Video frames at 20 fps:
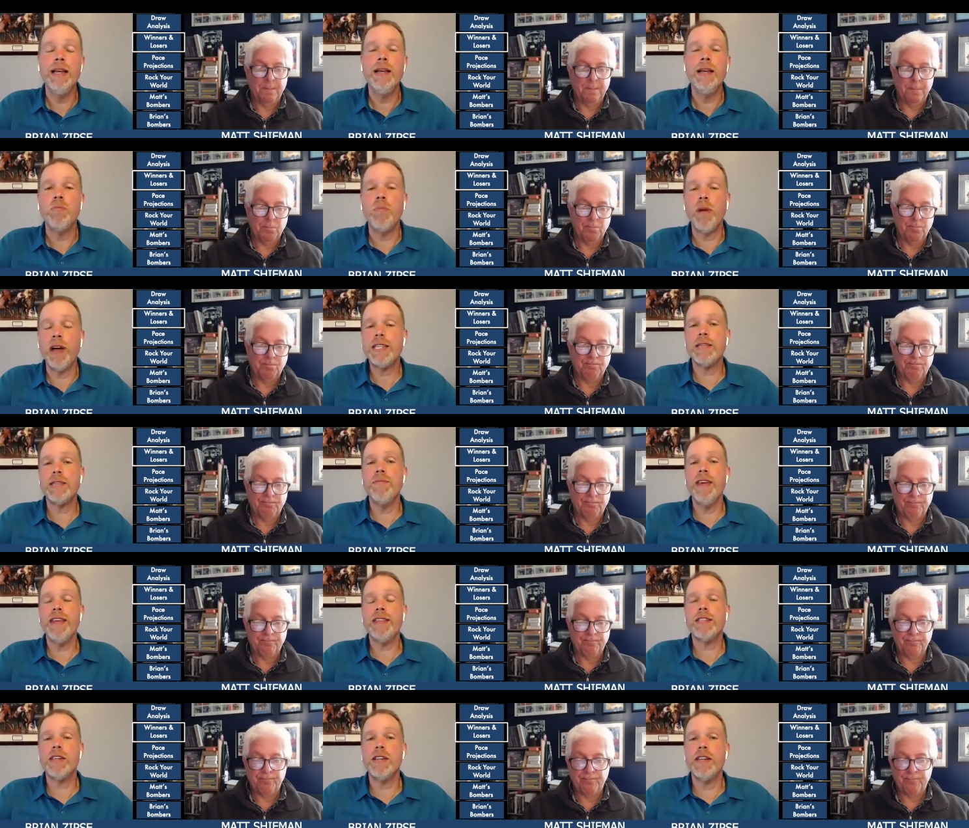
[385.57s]
Speaker 1: Mike
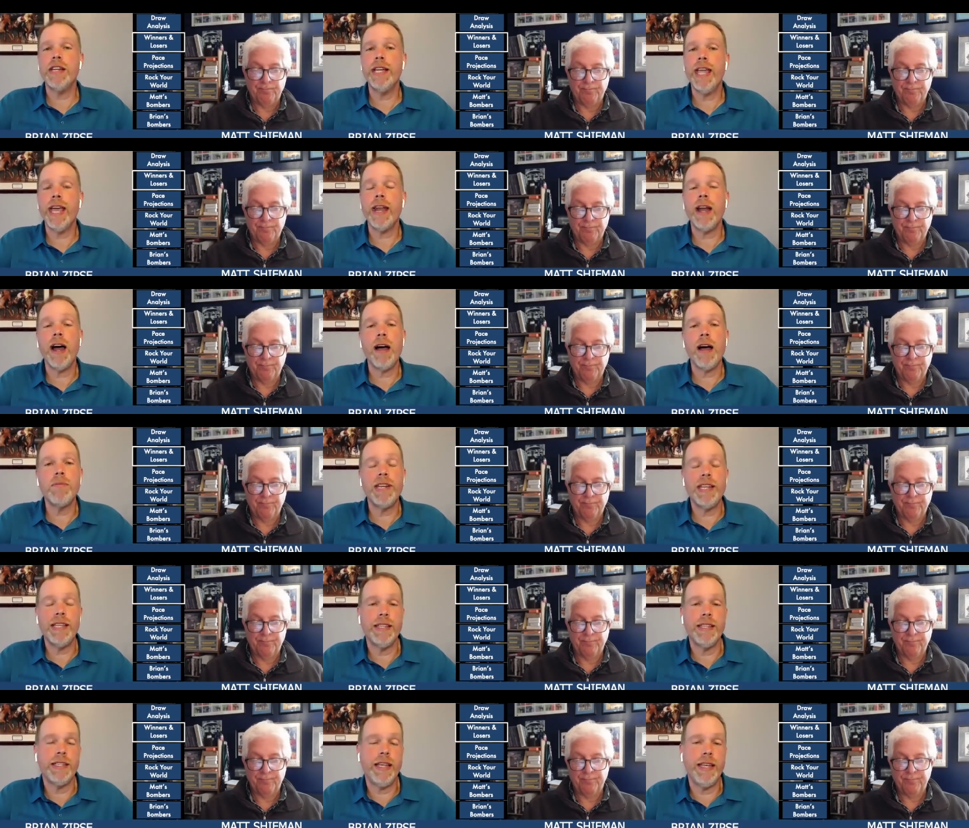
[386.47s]
Smith's going to get on
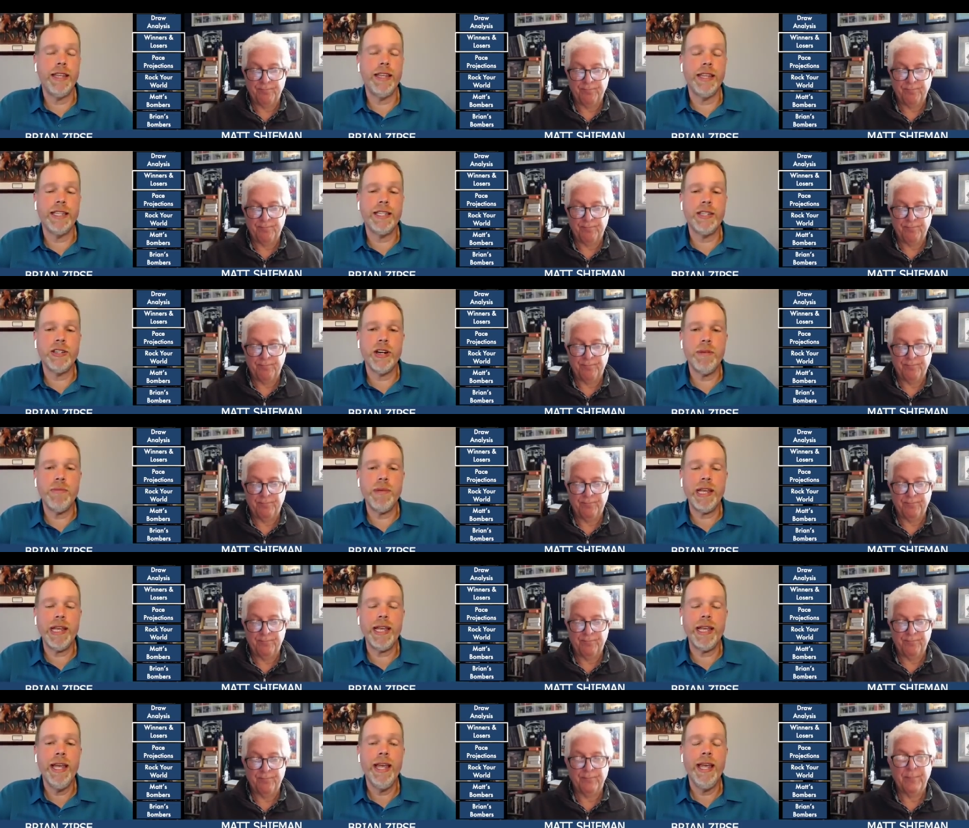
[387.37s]
in the in the
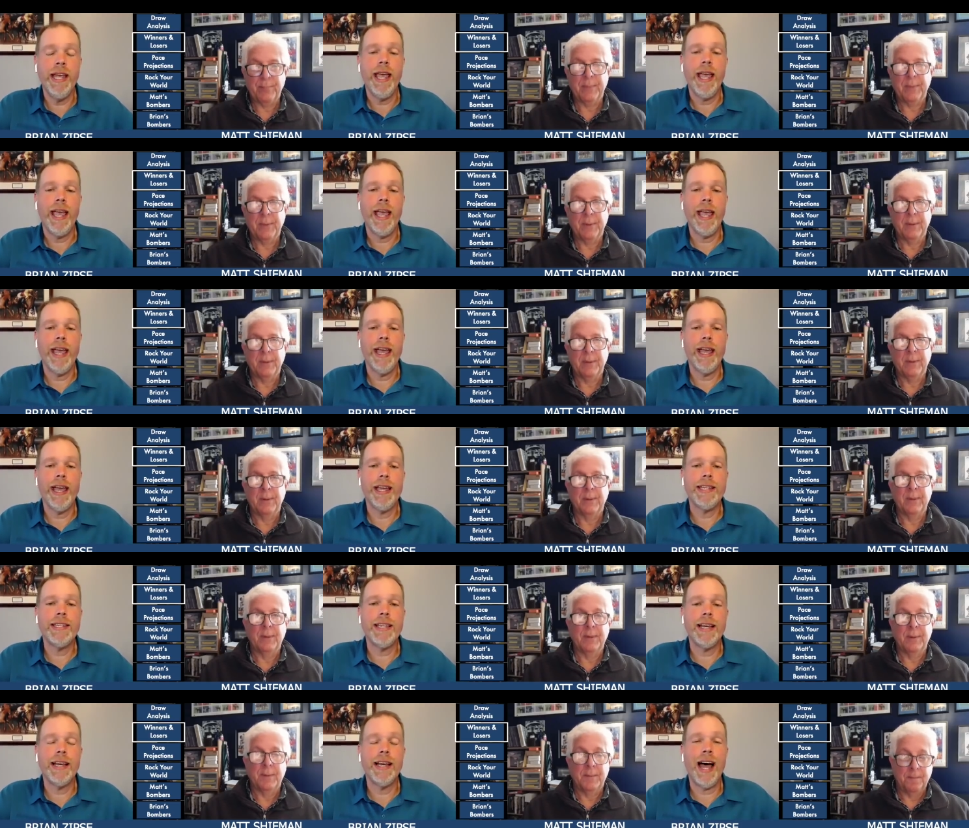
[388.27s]
Derby
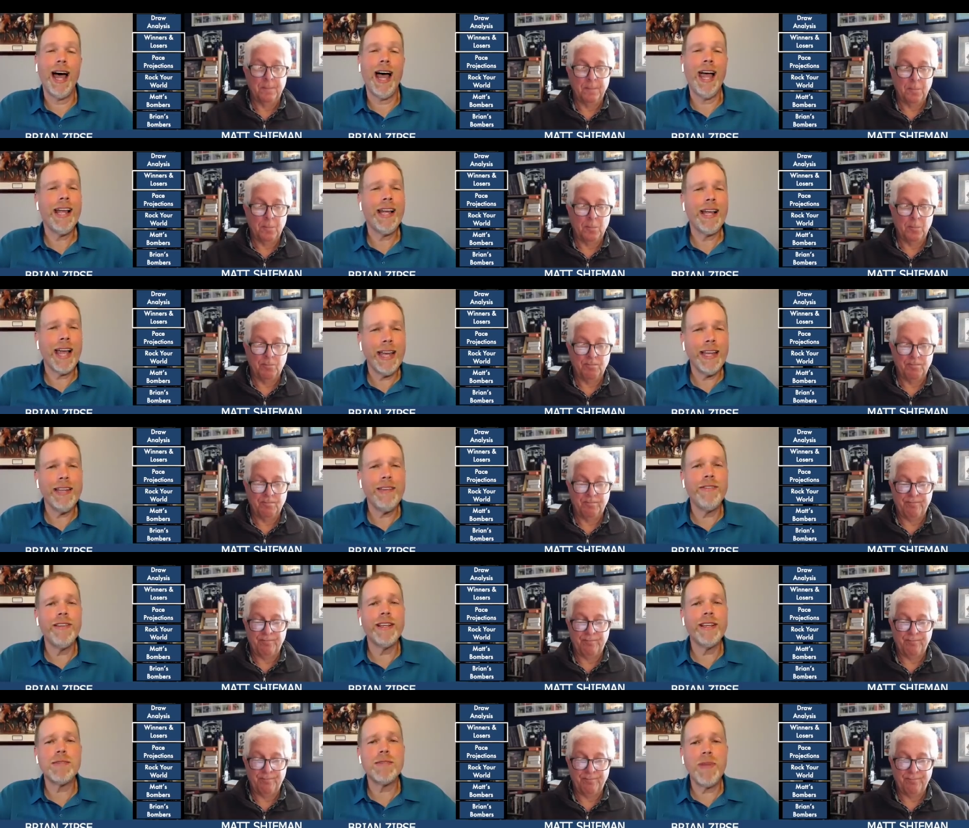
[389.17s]
and uh, I kind
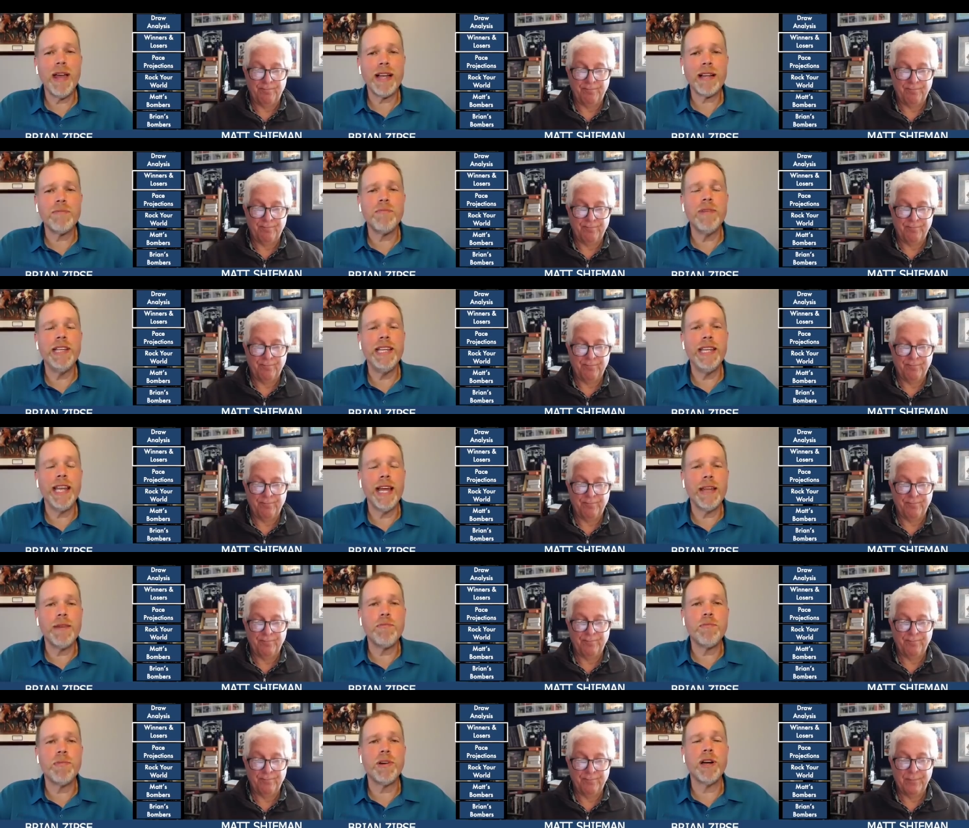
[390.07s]
of expect
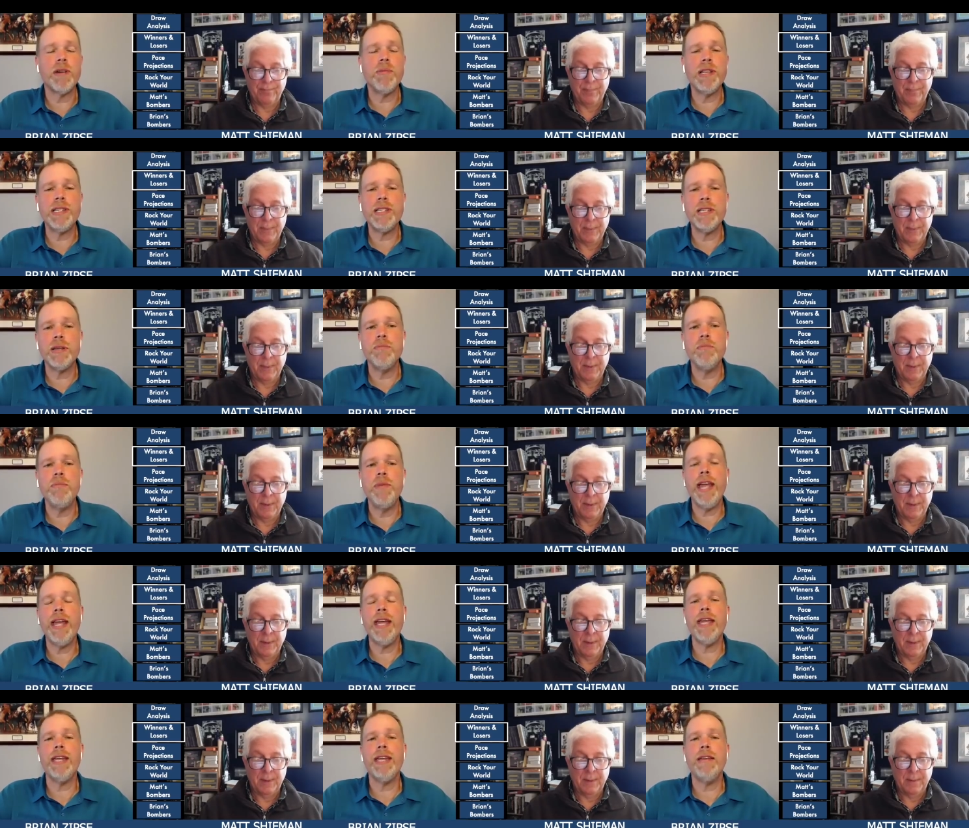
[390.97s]
Midnight Bourbon to
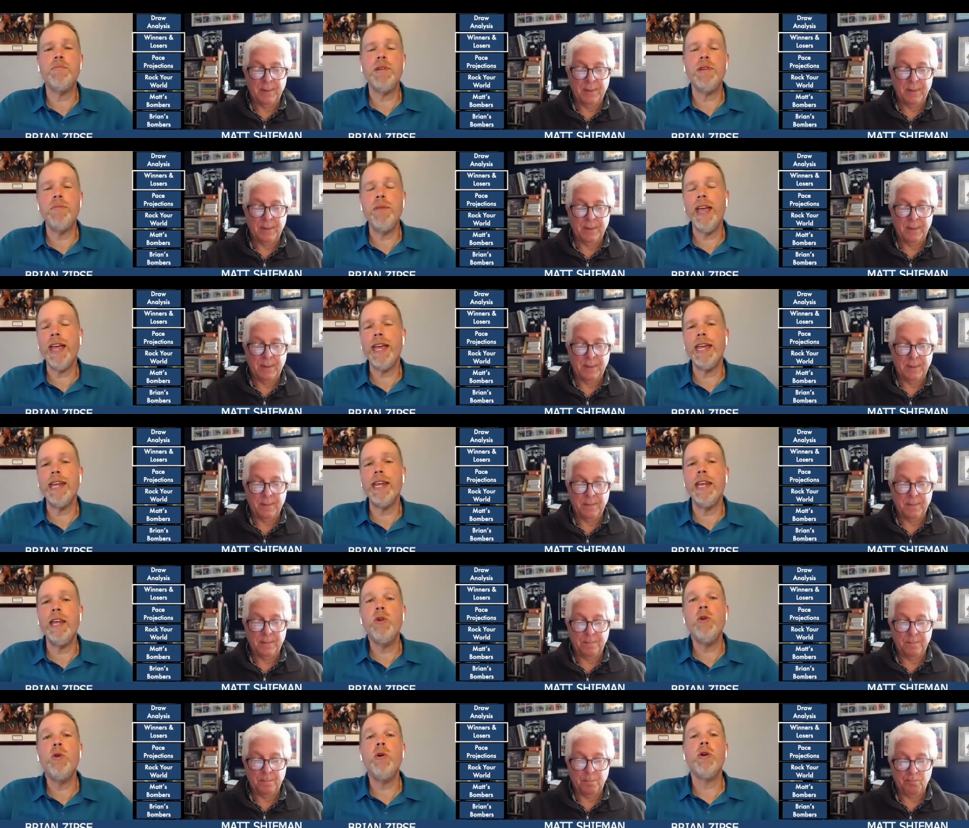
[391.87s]
be making
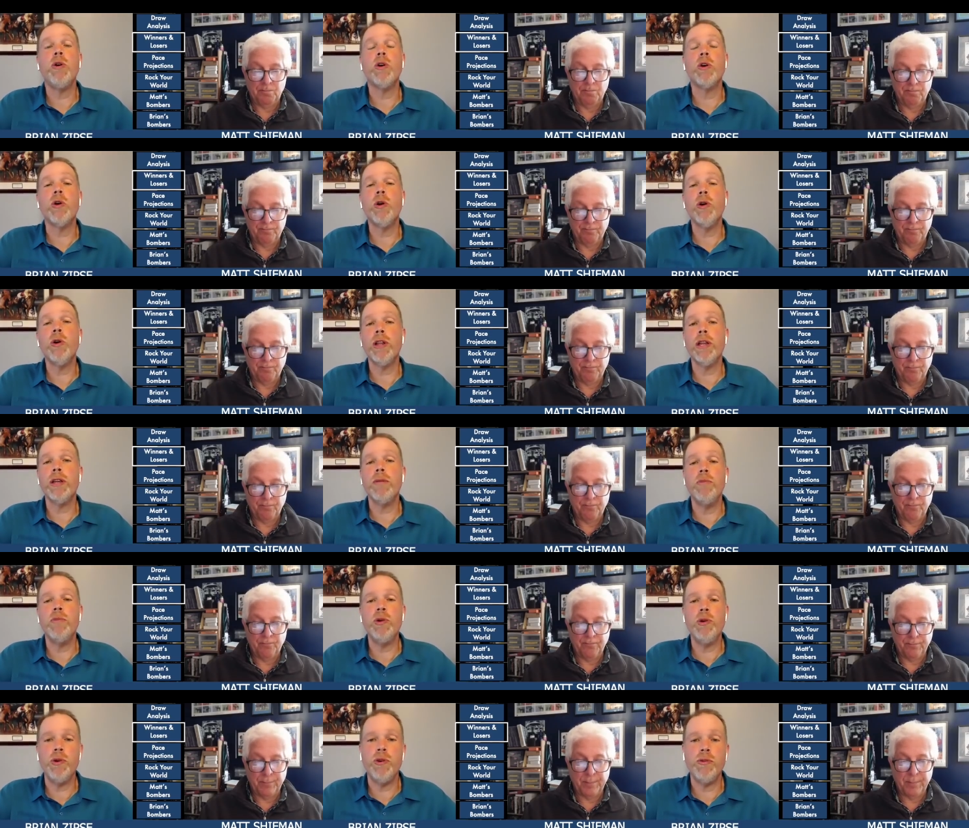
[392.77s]
an early
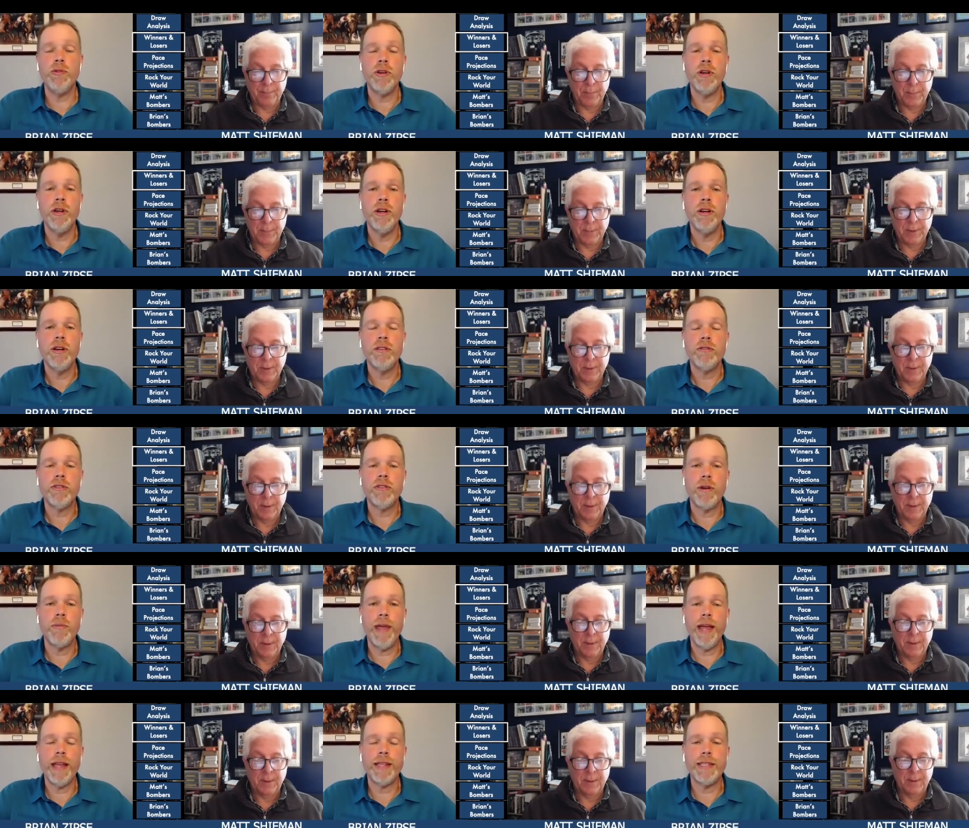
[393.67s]
move
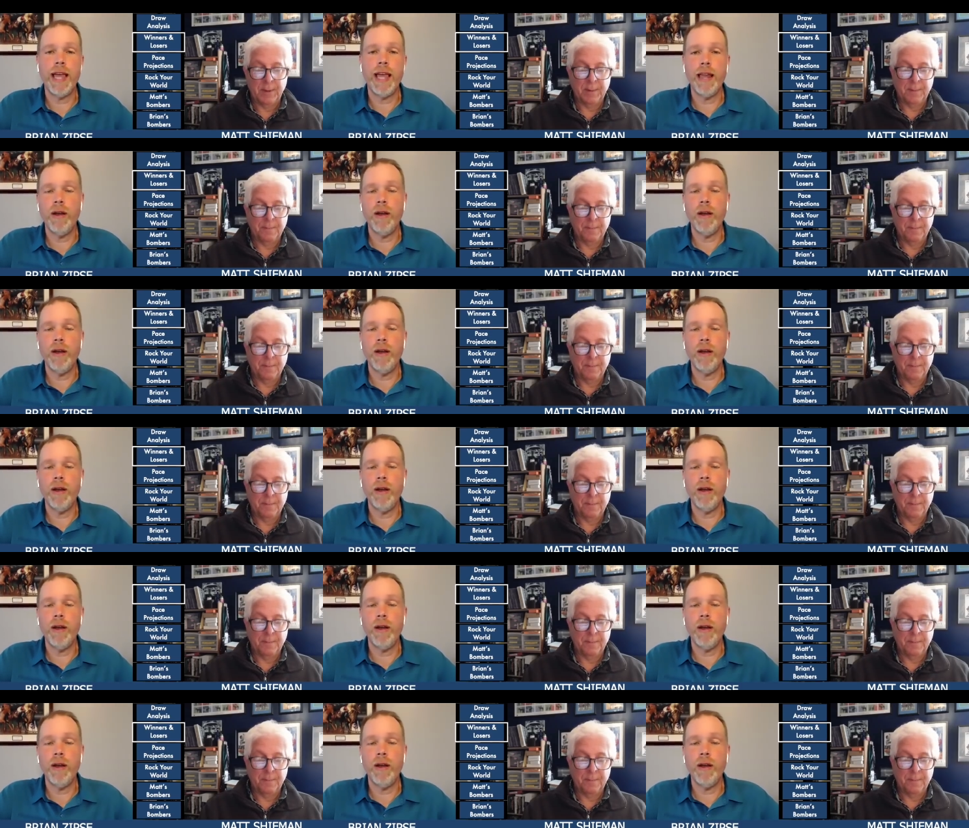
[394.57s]
from that 10